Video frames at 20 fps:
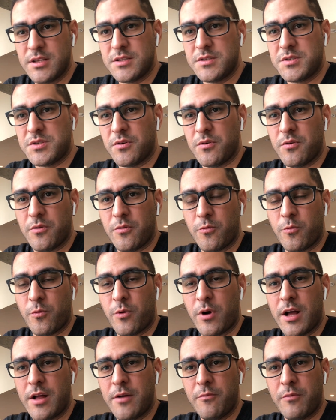So
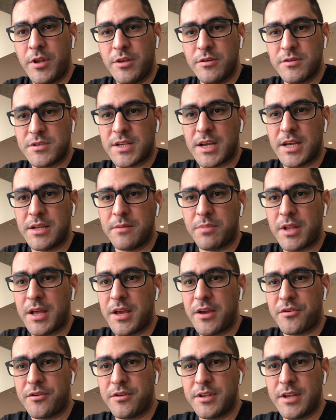when you sign a
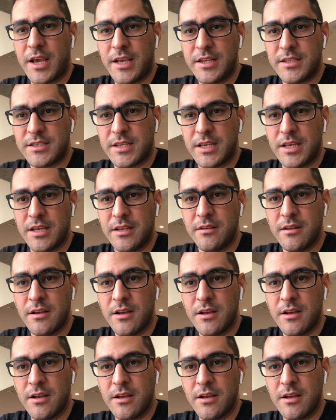player under 18,